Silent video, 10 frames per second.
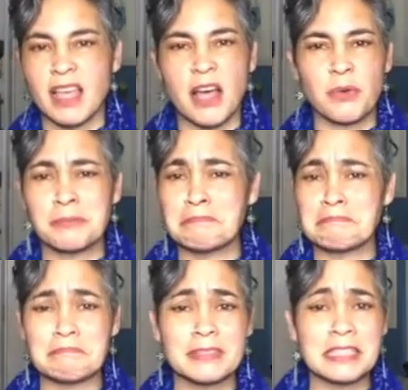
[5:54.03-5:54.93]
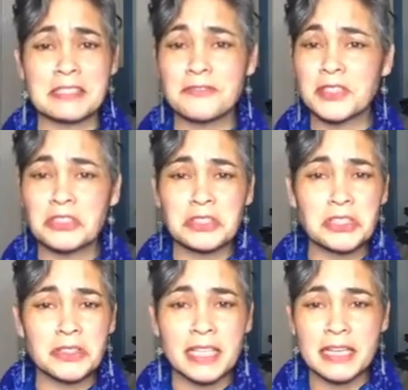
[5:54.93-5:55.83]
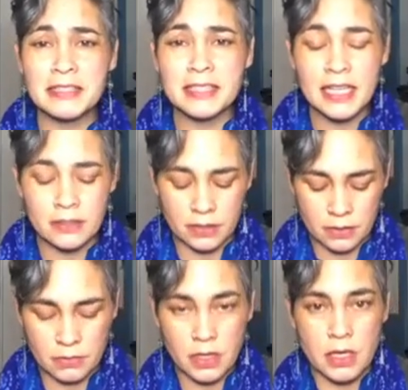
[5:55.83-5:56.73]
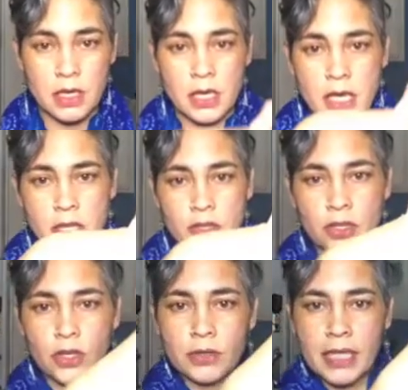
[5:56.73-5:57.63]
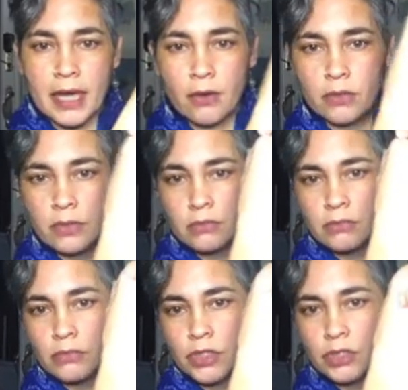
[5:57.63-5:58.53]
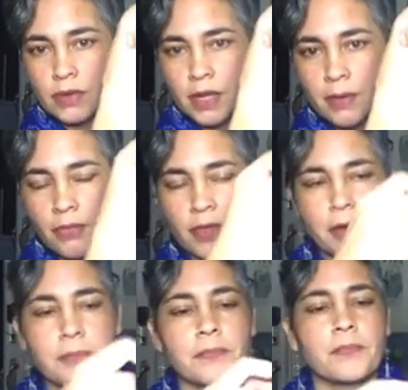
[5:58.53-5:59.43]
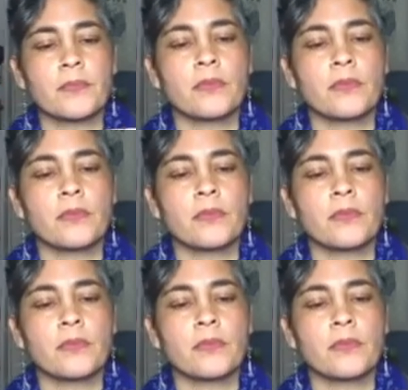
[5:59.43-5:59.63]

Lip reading: That one doesn't feel nearly as intense. And you can go down to right about there.